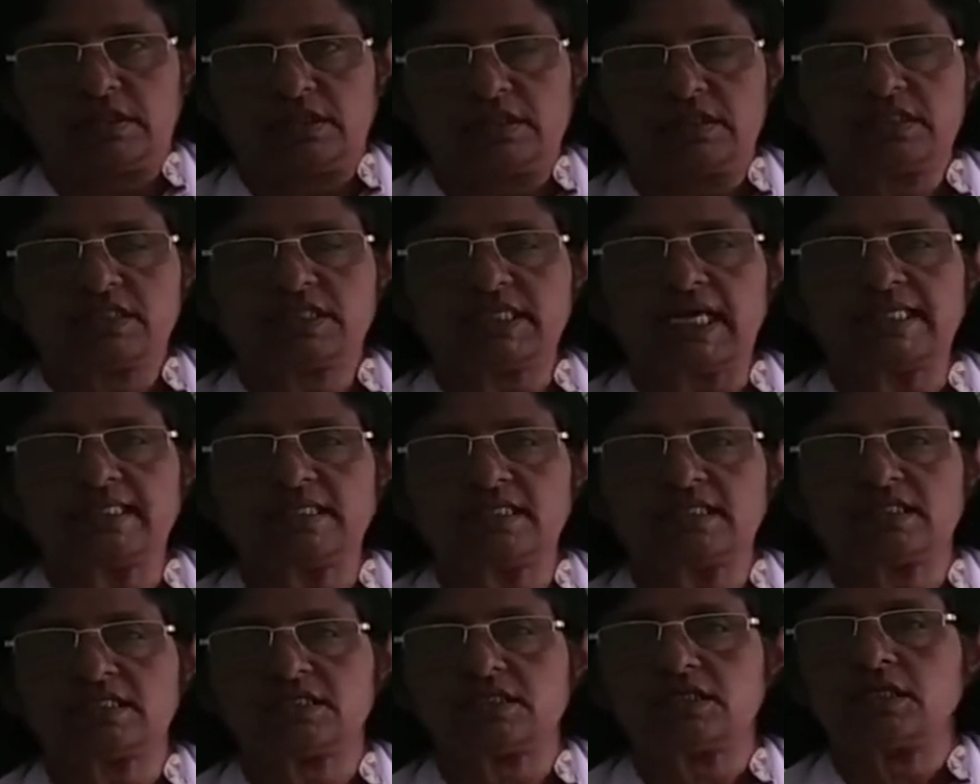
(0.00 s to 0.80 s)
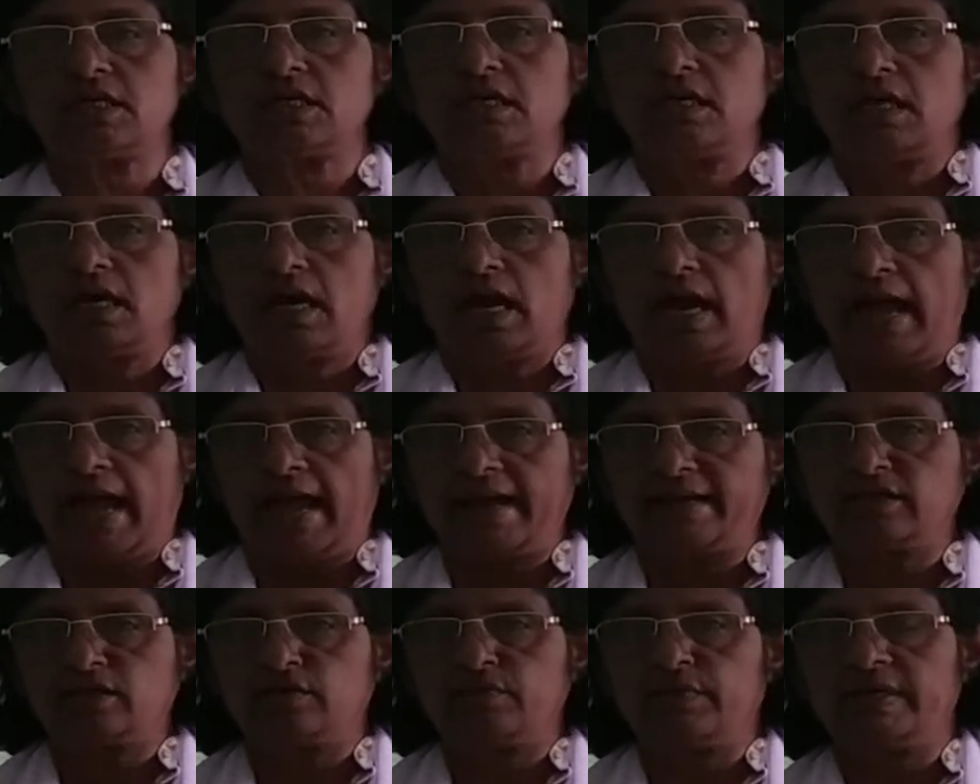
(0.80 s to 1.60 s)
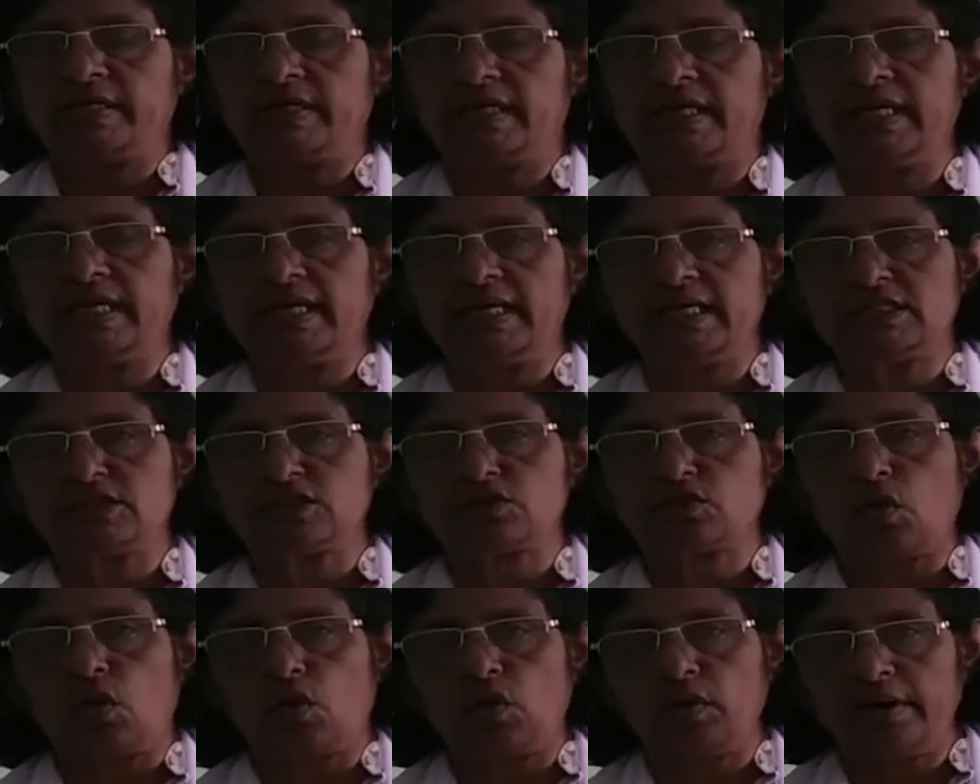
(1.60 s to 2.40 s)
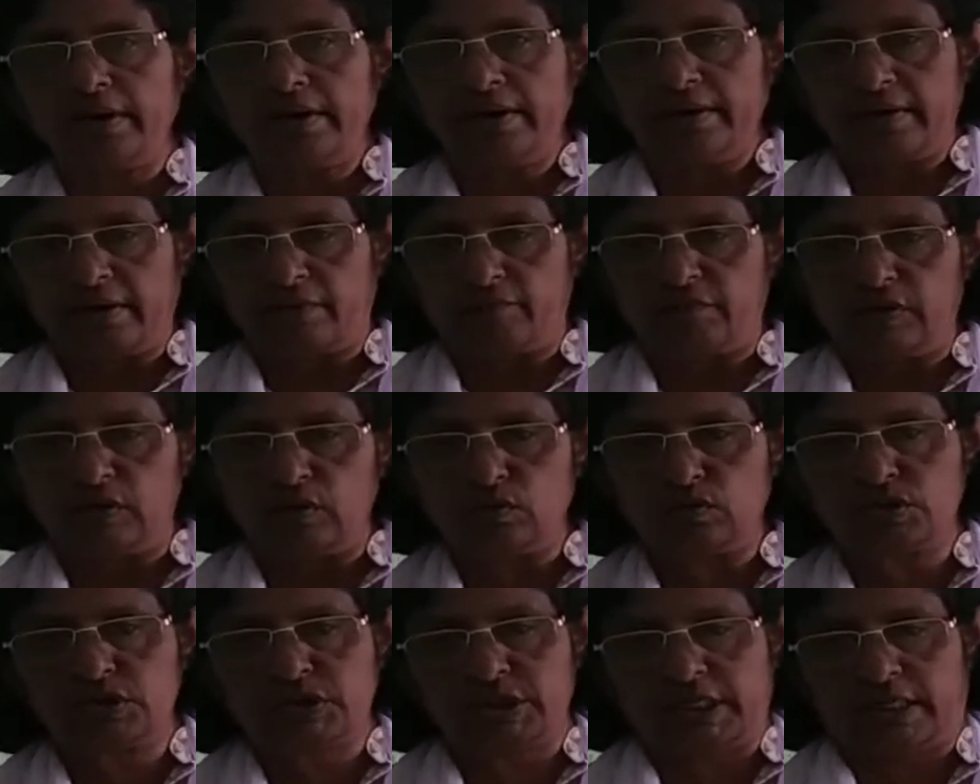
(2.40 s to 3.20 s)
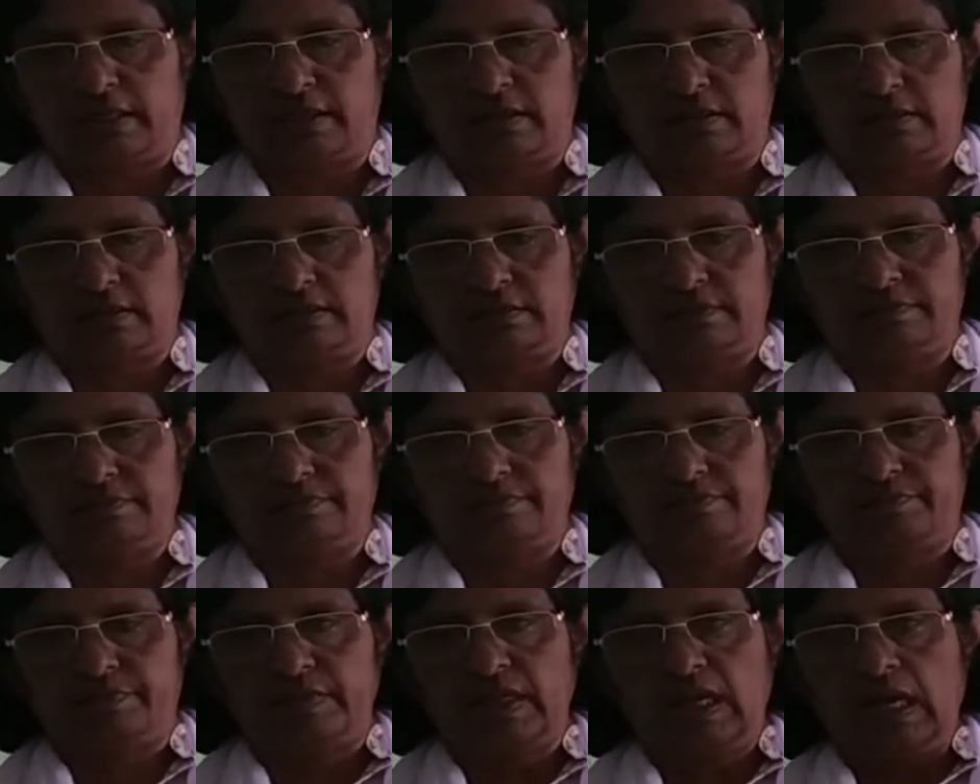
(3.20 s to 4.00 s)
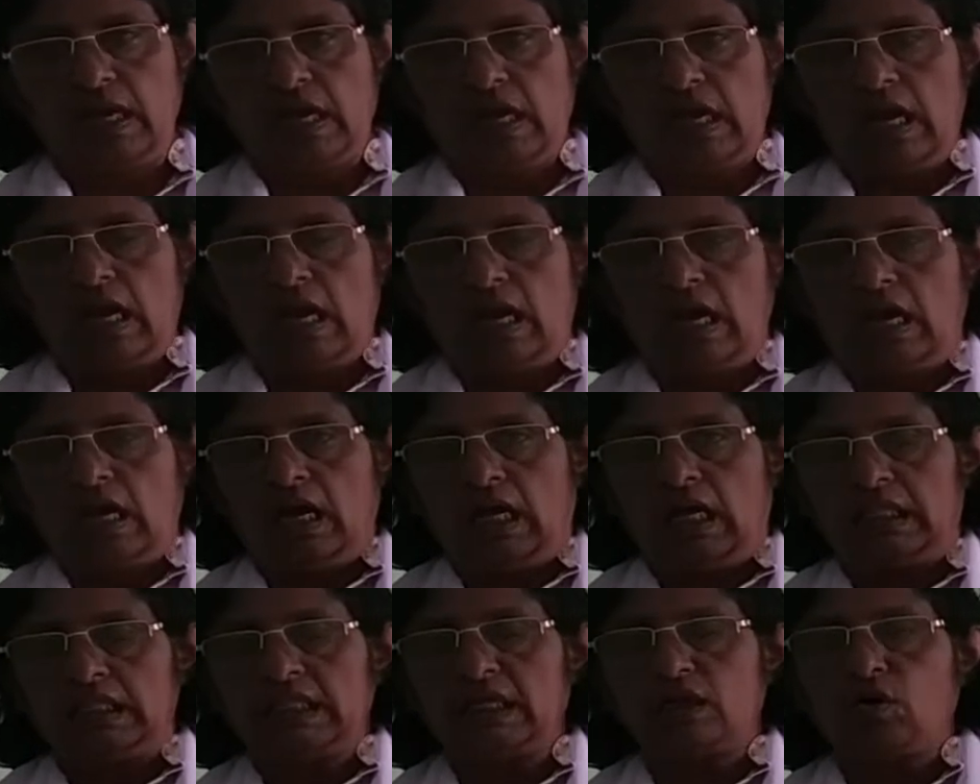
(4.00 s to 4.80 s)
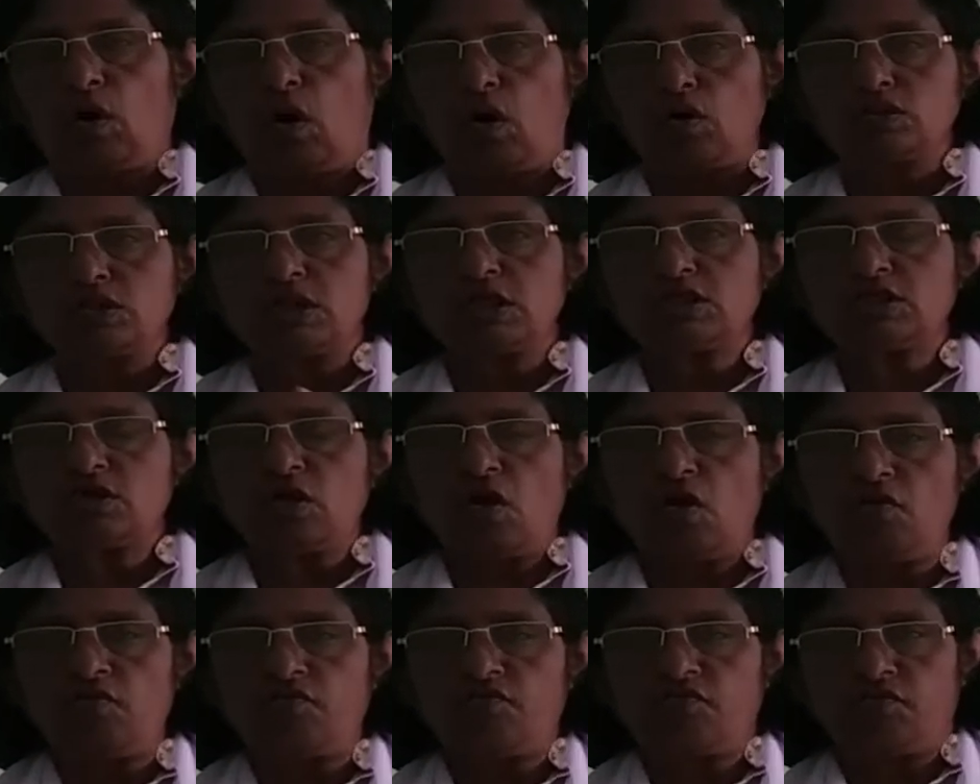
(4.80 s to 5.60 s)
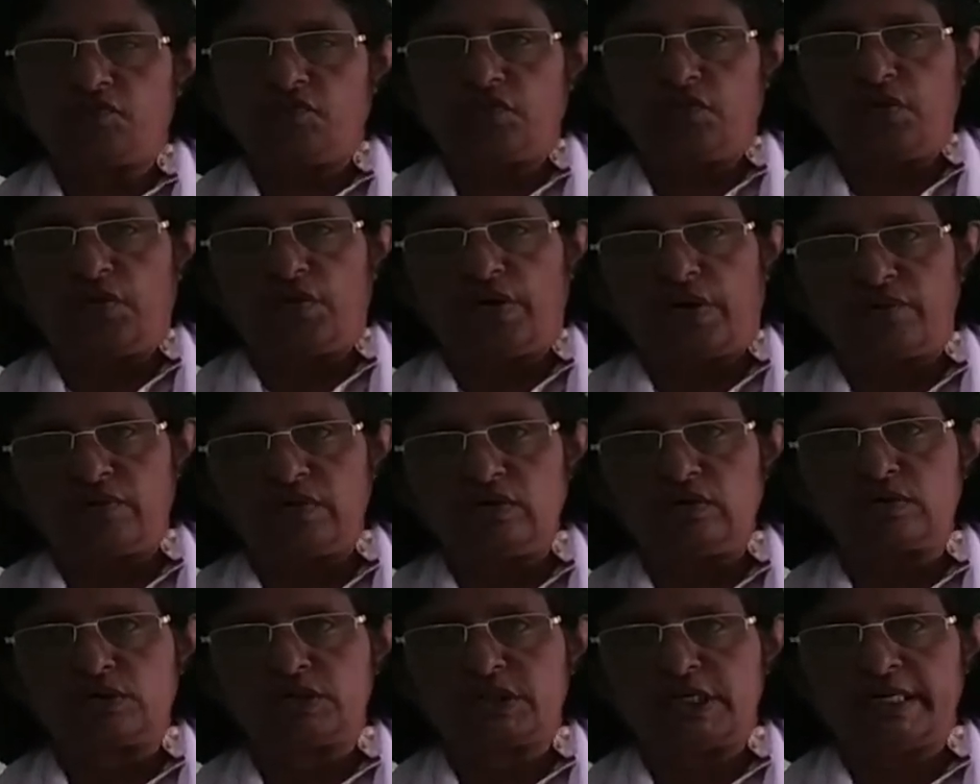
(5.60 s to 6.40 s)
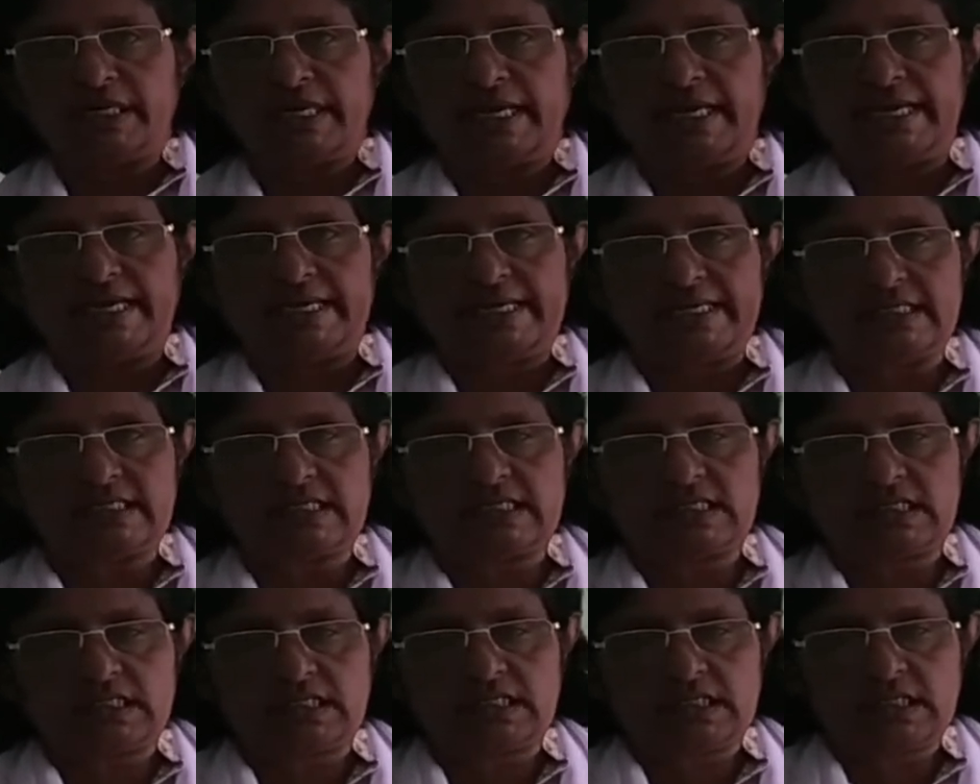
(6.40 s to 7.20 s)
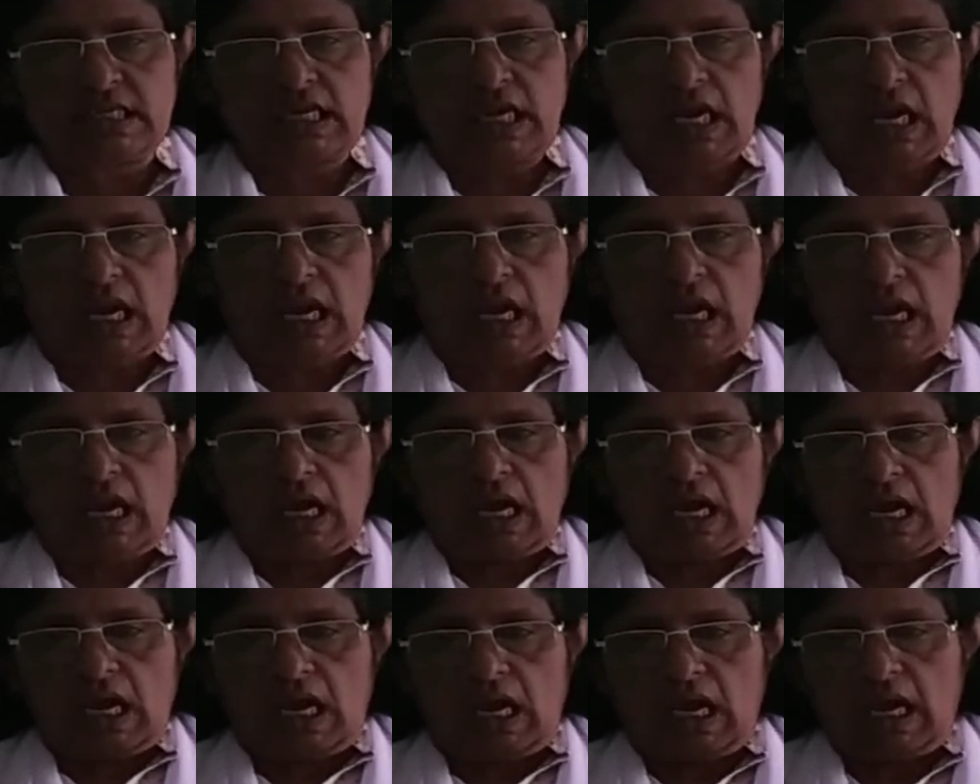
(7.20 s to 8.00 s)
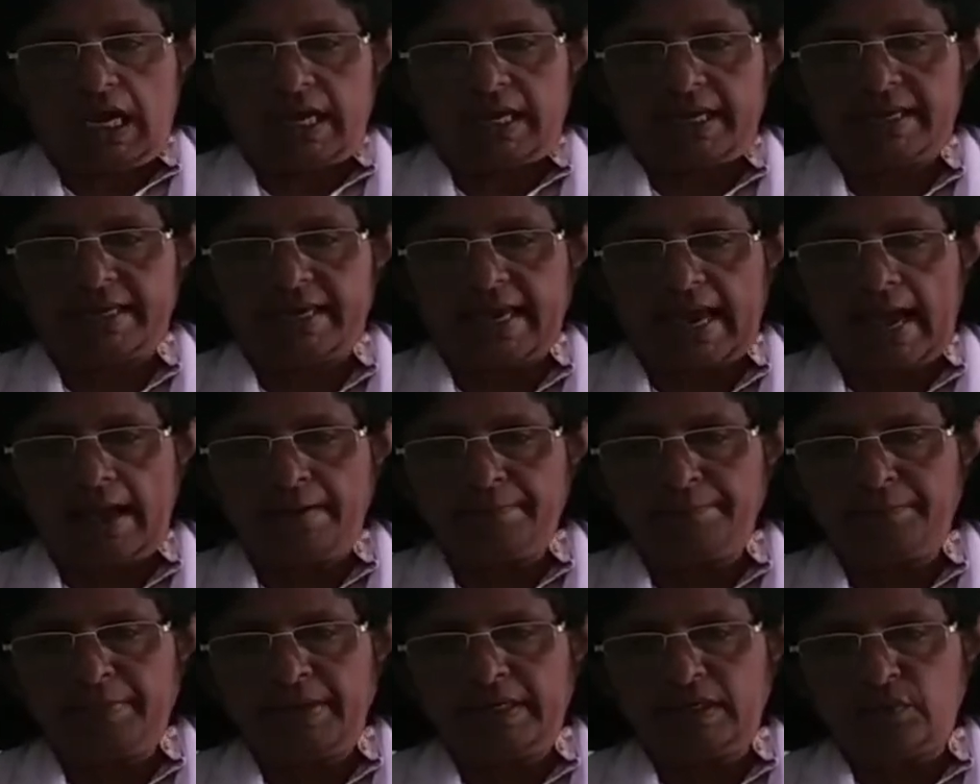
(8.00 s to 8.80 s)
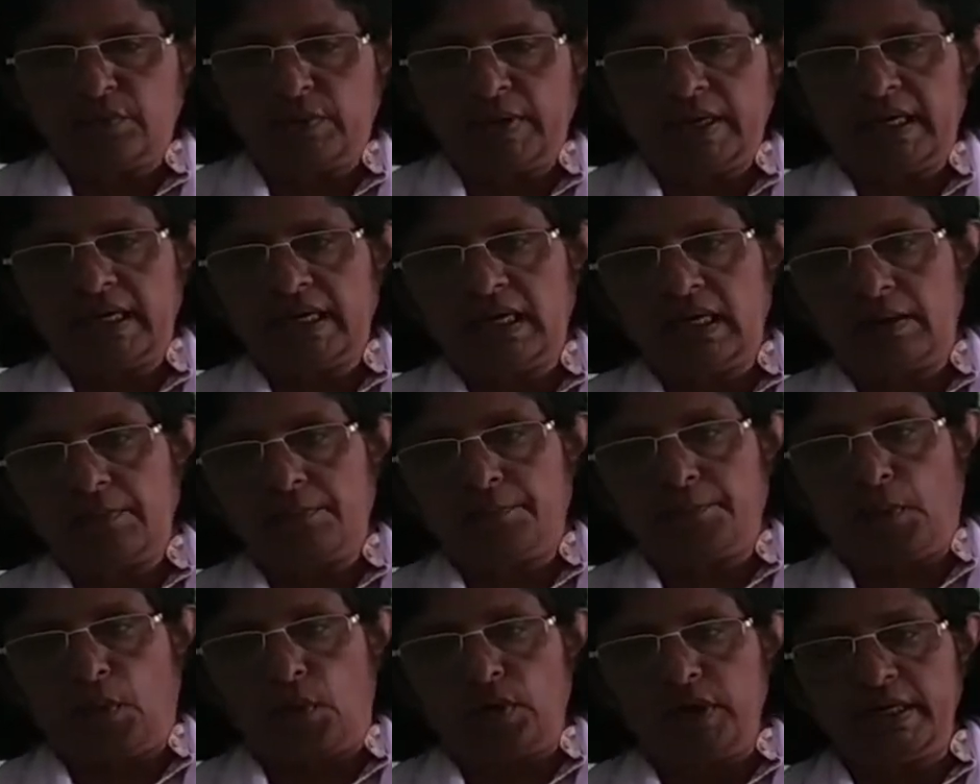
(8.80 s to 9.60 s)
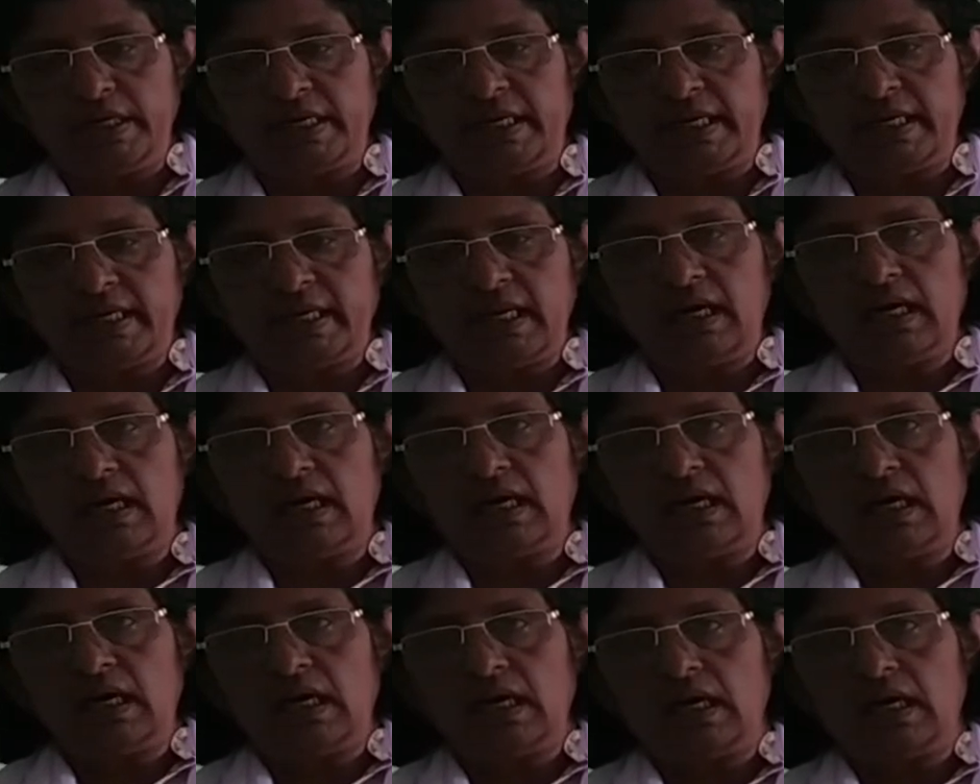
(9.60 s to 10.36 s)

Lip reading: Such activity is called revolution. The causes of revolution is gap between political